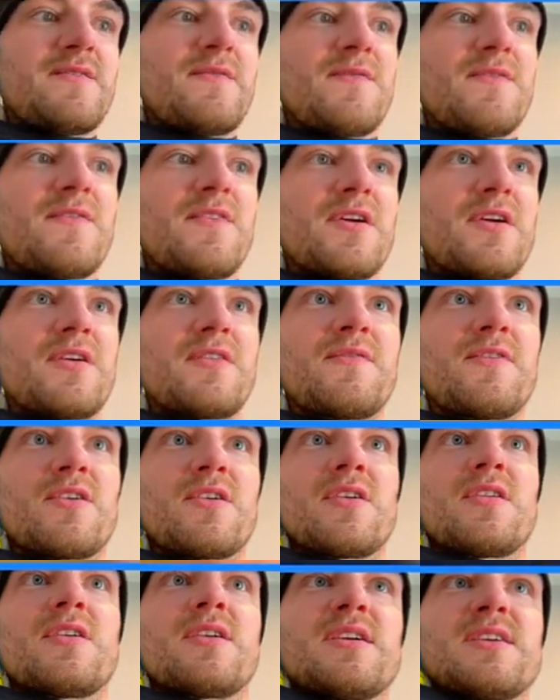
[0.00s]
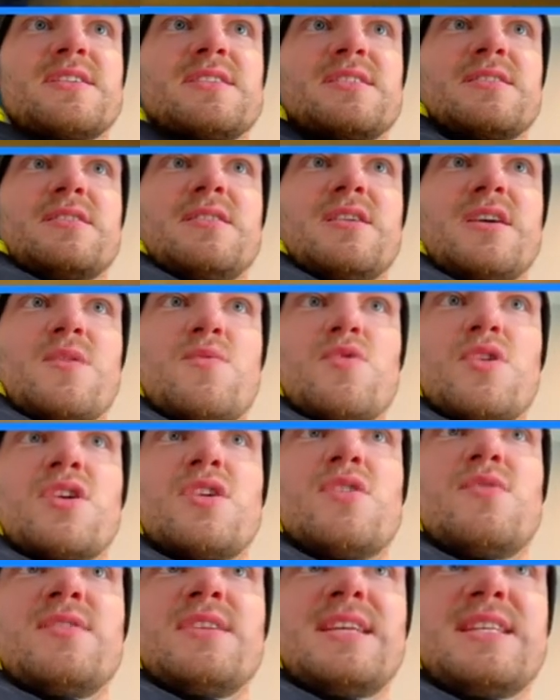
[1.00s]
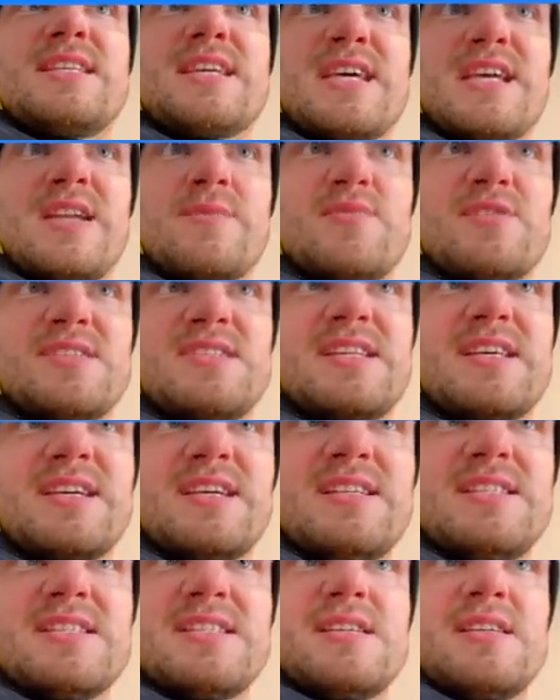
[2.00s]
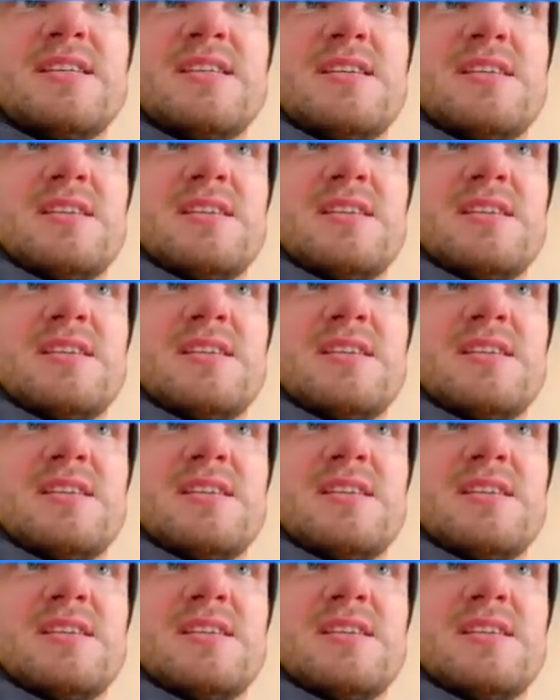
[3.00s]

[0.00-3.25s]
Very, very nice. And we're going to day number six.